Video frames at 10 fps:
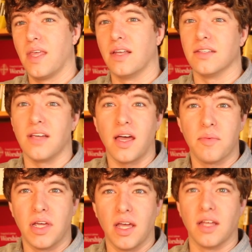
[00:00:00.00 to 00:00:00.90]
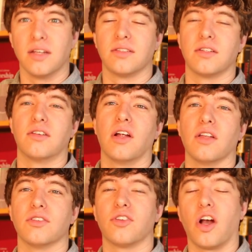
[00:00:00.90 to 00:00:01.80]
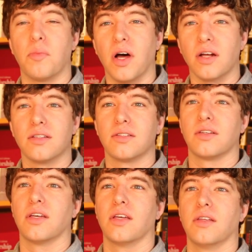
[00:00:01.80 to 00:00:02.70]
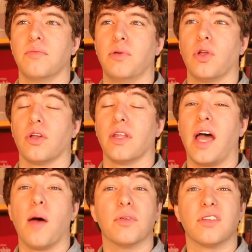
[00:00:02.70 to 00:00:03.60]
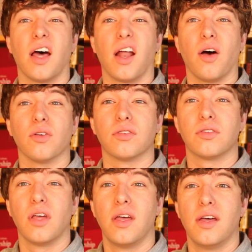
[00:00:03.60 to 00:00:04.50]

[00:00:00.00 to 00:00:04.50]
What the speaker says: And as I began to sit around Starbucks and build on the Habitat House,